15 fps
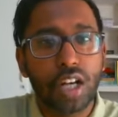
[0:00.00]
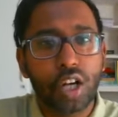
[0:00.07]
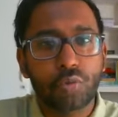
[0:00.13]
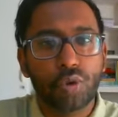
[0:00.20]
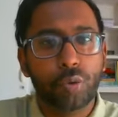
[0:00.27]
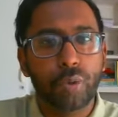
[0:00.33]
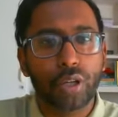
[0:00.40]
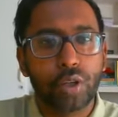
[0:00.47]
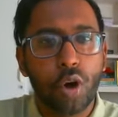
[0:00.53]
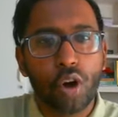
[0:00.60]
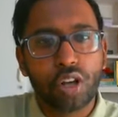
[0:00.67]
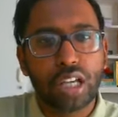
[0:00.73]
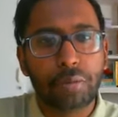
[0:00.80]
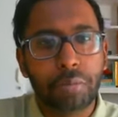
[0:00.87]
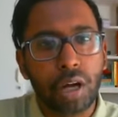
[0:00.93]
where we're
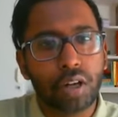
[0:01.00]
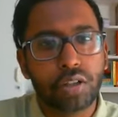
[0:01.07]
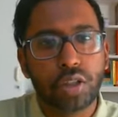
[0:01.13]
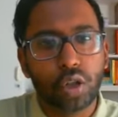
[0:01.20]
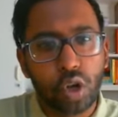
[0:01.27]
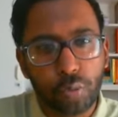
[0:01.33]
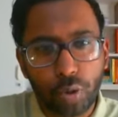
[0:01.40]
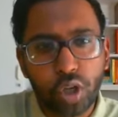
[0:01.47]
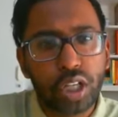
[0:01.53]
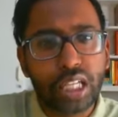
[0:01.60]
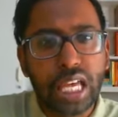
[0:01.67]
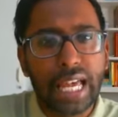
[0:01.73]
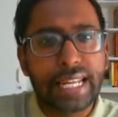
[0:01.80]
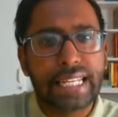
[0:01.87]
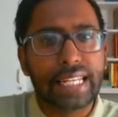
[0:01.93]
talking about
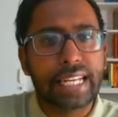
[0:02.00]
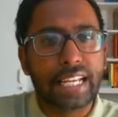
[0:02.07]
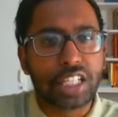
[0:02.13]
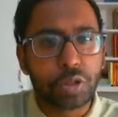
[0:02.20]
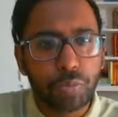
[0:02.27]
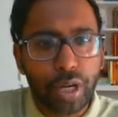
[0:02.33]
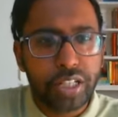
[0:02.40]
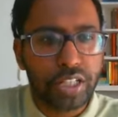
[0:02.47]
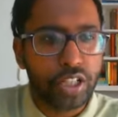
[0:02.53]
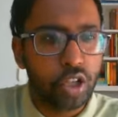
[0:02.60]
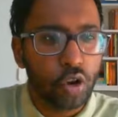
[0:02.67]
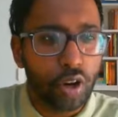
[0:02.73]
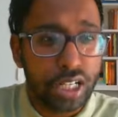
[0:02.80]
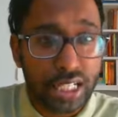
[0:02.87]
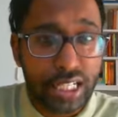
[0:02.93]
communicating, expressing
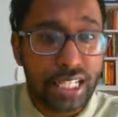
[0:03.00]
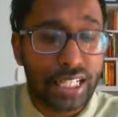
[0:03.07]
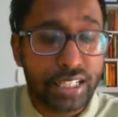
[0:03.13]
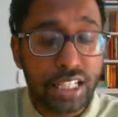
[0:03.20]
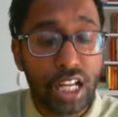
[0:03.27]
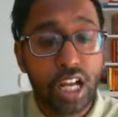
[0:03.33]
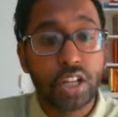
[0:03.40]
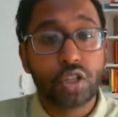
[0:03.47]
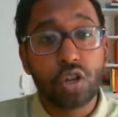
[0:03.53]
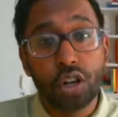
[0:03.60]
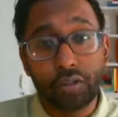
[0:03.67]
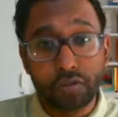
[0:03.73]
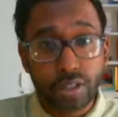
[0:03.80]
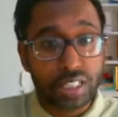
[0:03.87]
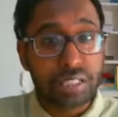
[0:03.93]
your ideas to
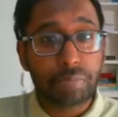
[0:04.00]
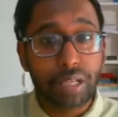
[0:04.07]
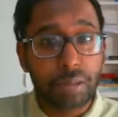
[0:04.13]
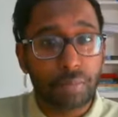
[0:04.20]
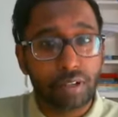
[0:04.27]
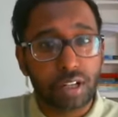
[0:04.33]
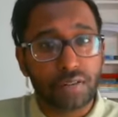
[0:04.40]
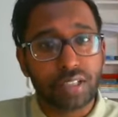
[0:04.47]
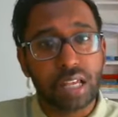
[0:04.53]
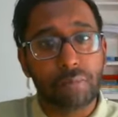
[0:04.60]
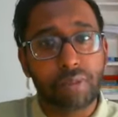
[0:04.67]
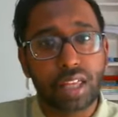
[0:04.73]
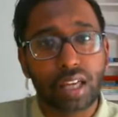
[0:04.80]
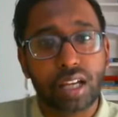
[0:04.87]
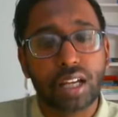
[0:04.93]
convince people of
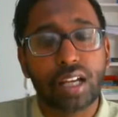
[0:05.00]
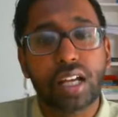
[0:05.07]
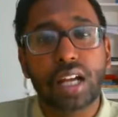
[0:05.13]
something,